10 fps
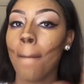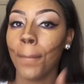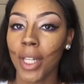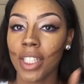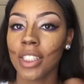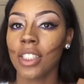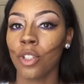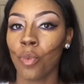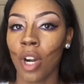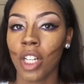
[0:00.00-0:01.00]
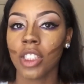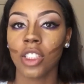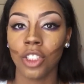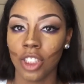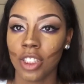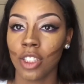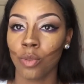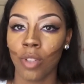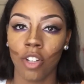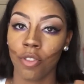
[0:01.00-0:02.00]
but it still works just as well.